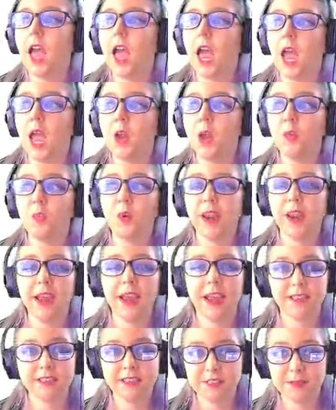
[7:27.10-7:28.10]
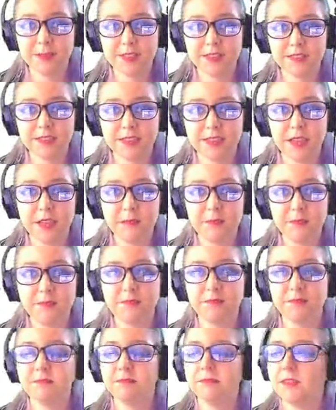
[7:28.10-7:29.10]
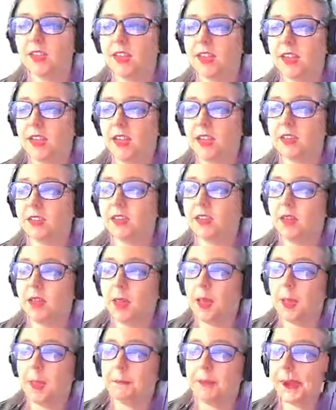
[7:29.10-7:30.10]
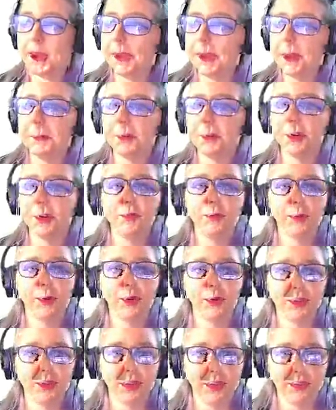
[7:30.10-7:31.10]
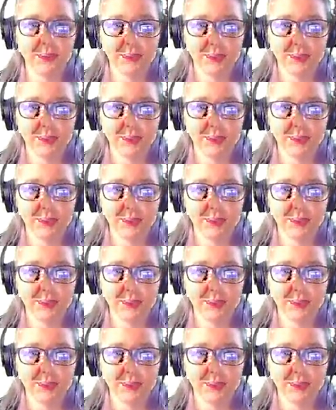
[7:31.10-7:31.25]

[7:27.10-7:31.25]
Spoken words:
And what has to be the same? Again, my number of protons.